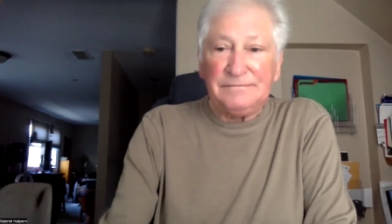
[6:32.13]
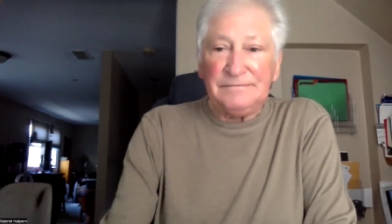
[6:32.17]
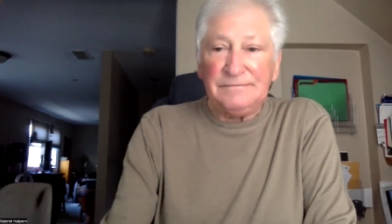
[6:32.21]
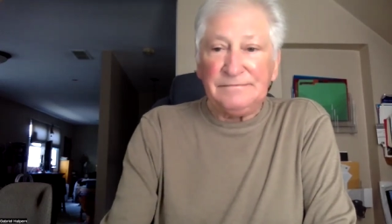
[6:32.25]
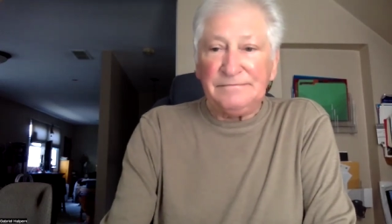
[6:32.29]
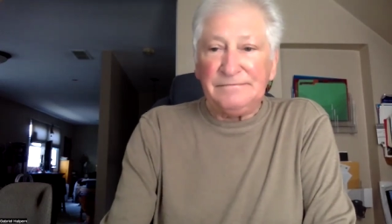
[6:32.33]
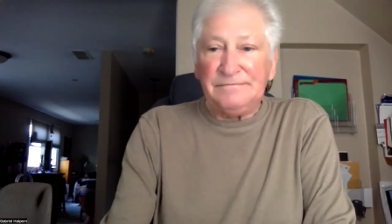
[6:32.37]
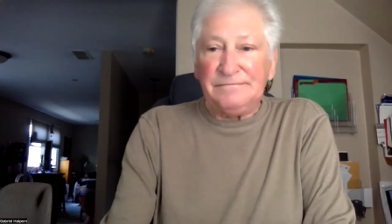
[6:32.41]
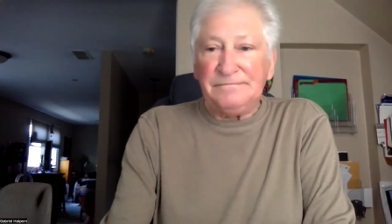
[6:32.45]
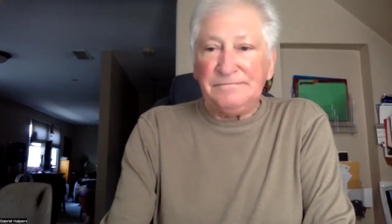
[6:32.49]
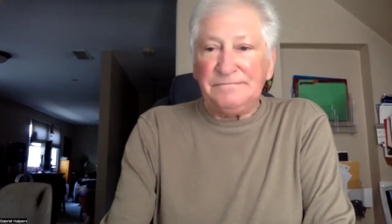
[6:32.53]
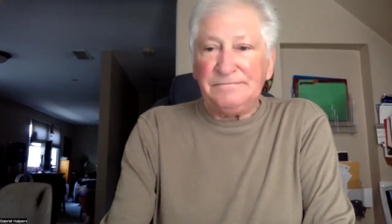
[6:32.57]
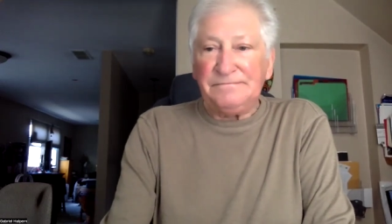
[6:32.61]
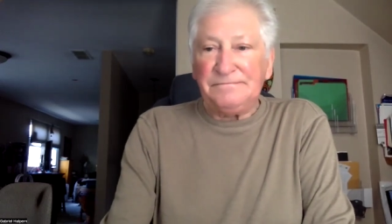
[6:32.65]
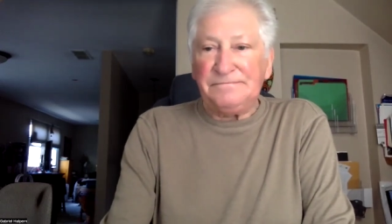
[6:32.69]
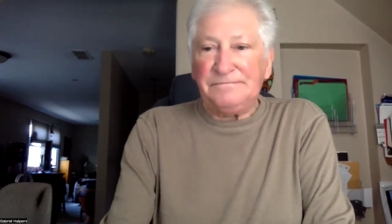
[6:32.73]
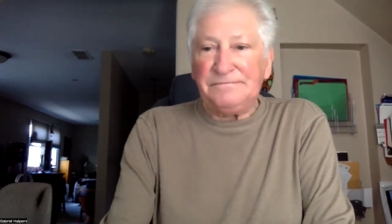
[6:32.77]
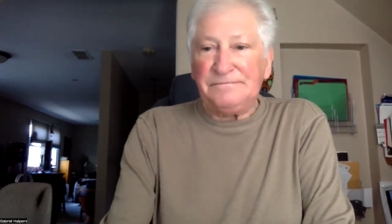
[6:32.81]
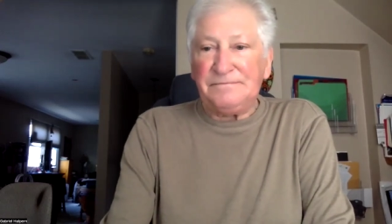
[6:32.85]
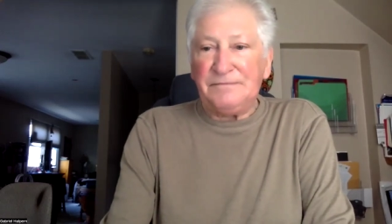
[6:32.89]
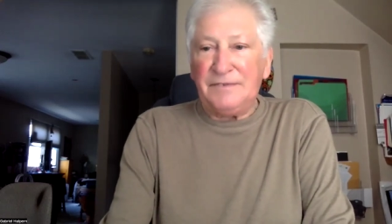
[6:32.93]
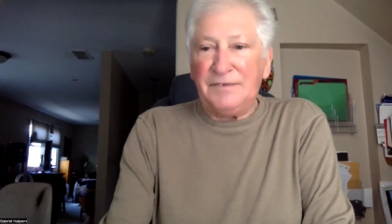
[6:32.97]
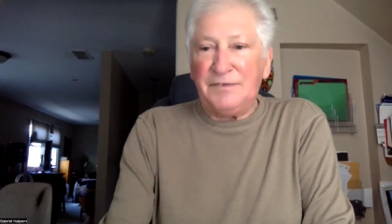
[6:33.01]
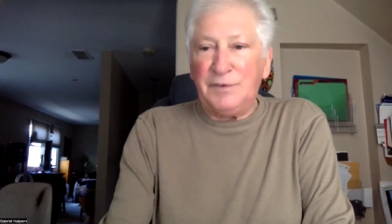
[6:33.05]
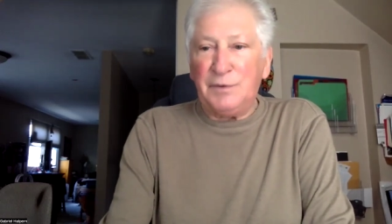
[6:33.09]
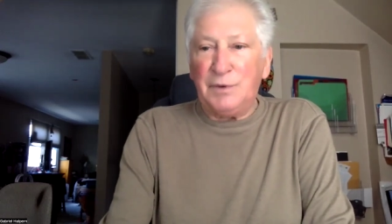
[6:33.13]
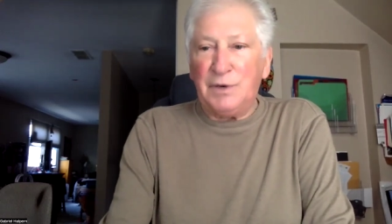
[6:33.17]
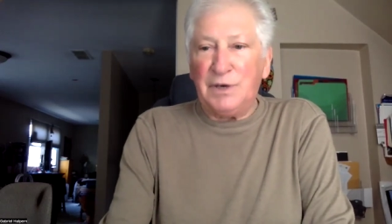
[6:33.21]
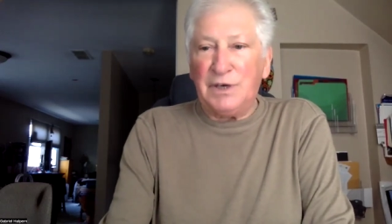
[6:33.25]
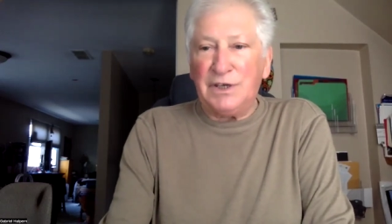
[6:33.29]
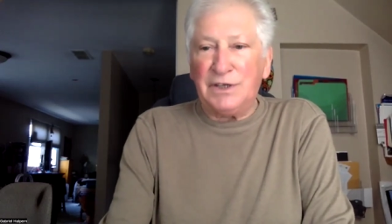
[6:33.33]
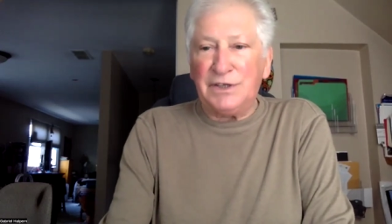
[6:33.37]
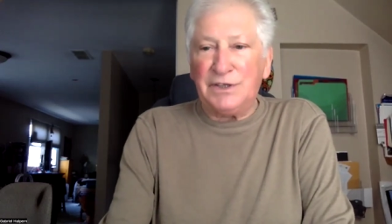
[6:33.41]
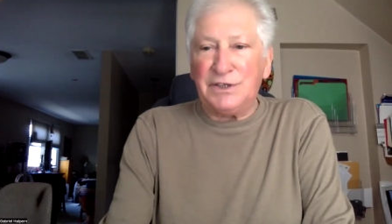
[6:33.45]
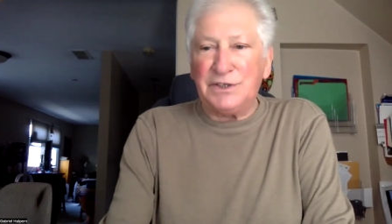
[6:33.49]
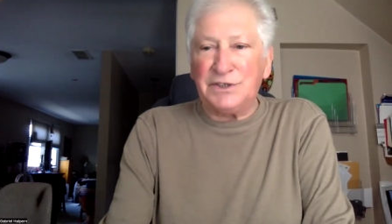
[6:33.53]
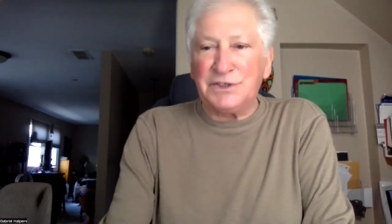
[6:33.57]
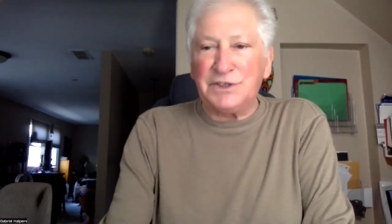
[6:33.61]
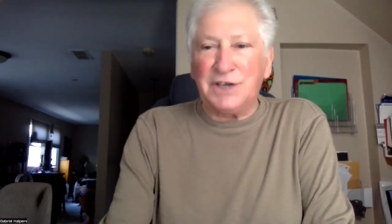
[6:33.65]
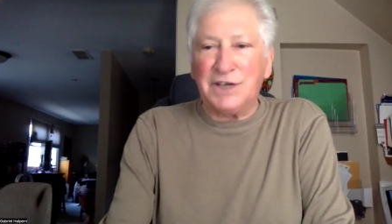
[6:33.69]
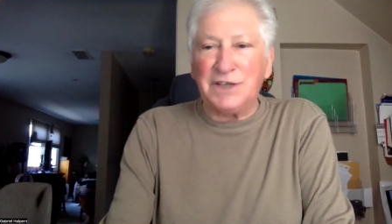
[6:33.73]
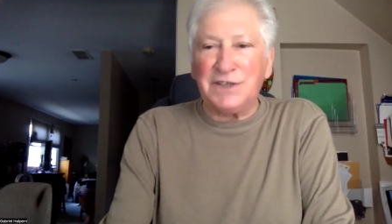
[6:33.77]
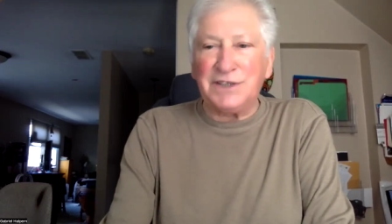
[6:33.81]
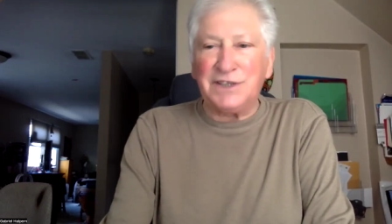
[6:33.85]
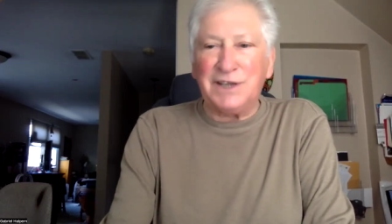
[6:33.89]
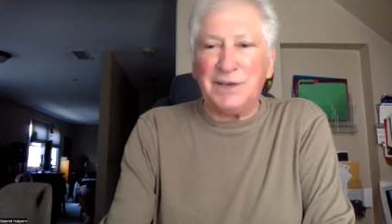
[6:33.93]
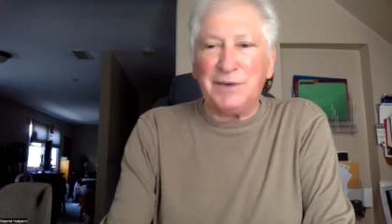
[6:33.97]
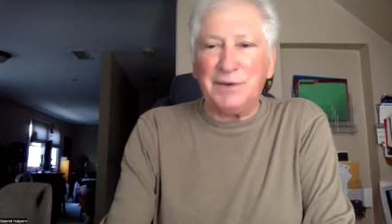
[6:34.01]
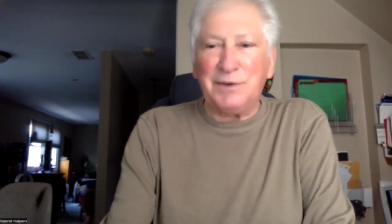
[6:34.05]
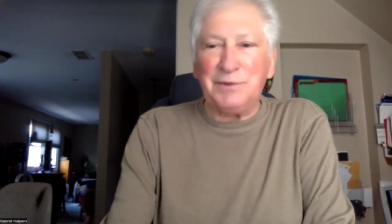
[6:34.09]
If you want to
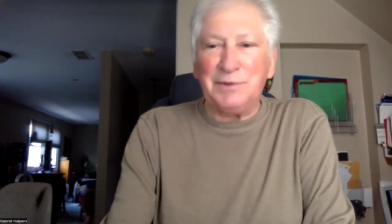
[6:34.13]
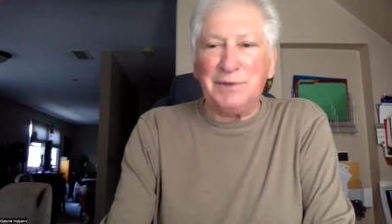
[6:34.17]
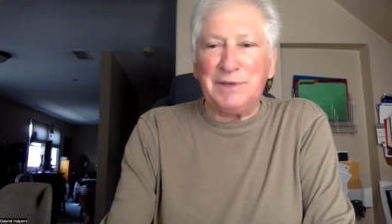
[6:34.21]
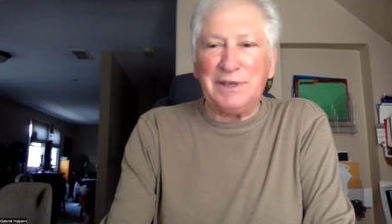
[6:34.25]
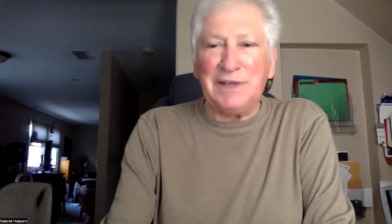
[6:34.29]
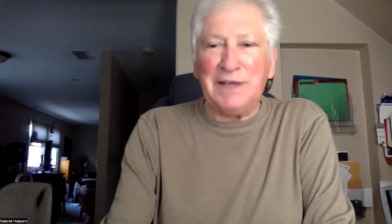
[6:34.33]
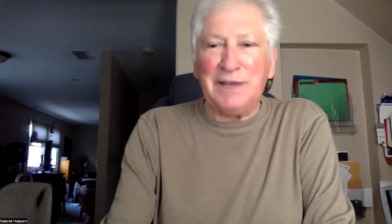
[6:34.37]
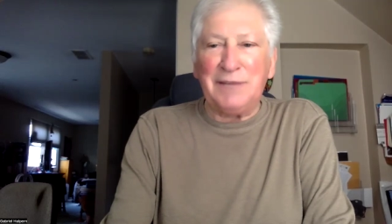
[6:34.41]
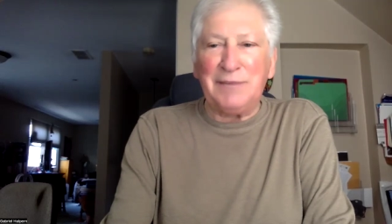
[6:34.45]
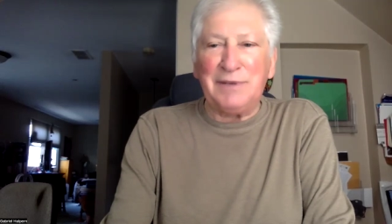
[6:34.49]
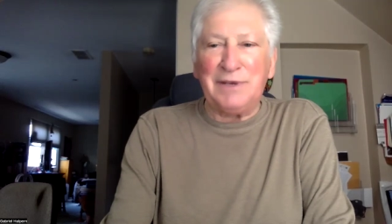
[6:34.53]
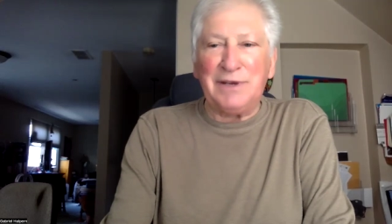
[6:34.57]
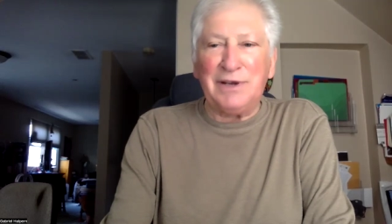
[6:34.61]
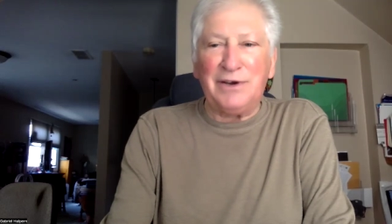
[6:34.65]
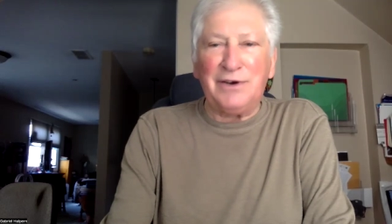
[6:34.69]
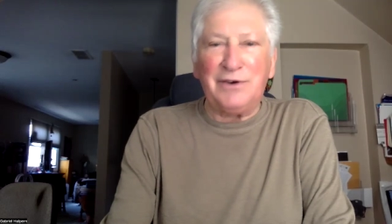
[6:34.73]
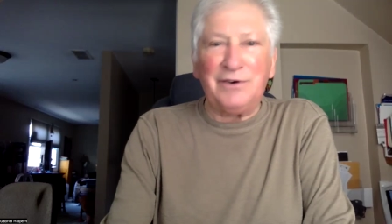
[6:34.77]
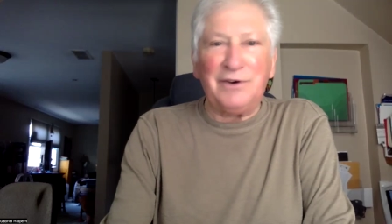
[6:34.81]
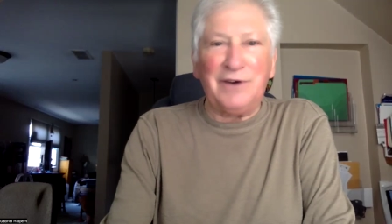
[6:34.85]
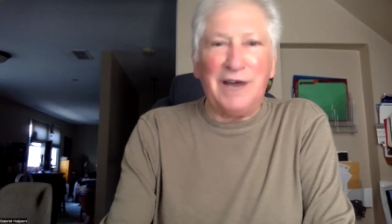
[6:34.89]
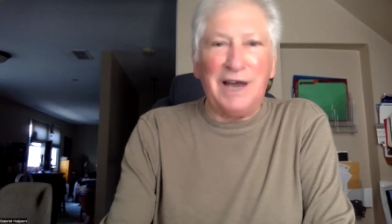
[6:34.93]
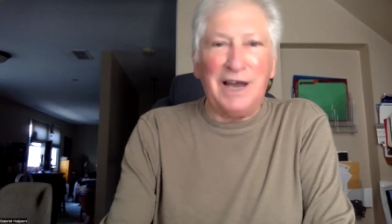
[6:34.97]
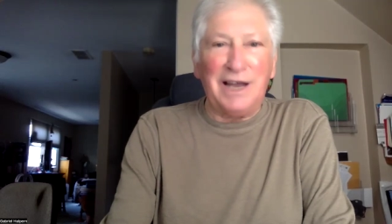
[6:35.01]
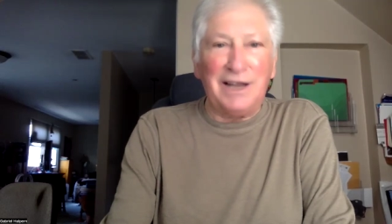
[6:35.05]
discuss that with me, let me know.